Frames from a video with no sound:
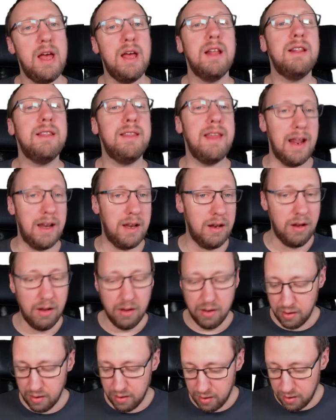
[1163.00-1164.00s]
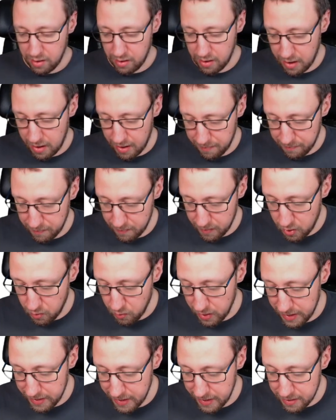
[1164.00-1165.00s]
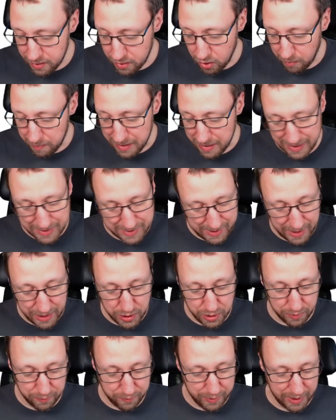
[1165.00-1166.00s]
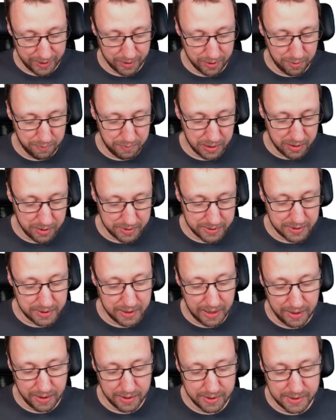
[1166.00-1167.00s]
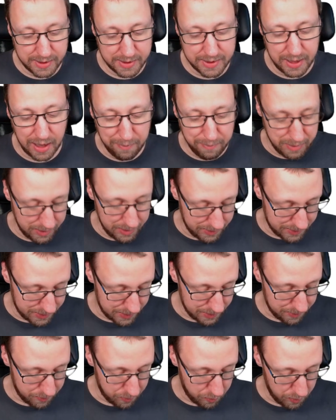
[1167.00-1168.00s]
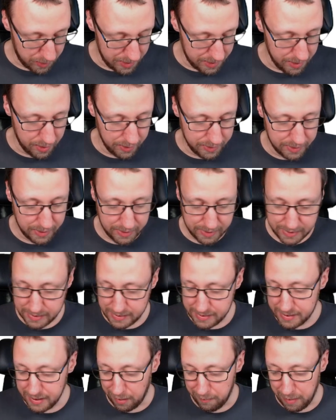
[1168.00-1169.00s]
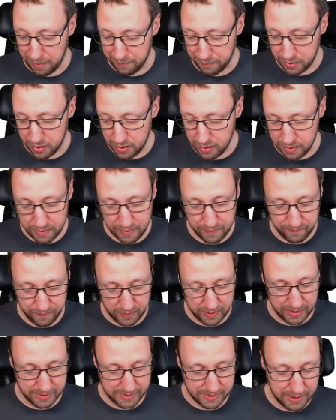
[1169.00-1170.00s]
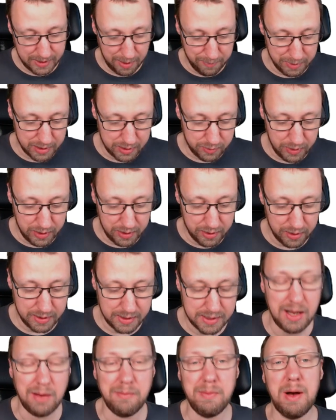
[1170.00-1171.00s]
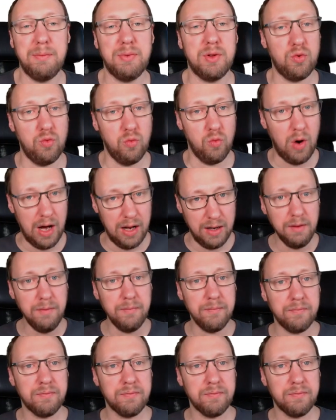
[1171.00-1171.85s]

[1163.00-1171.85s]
Then you will need a normalization factor because then the summons will not sum up. The summons will not sum up to 1.